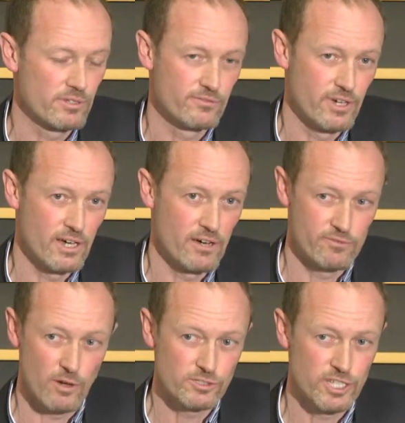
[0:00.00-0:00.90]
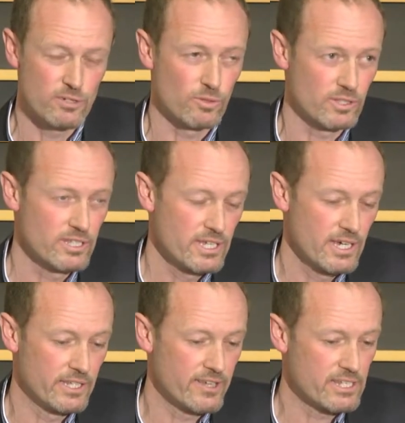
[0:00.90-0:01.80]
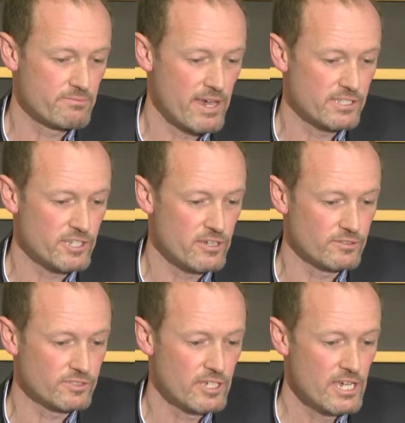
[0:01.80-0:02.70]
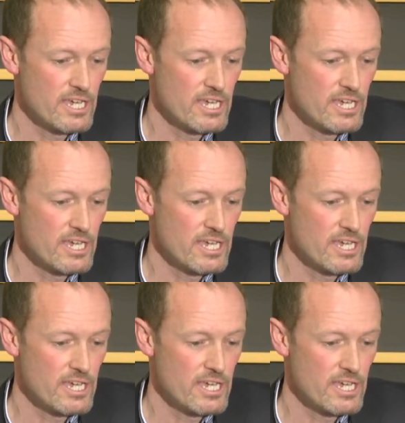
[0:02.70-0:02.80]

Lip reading: of NoSQL database use.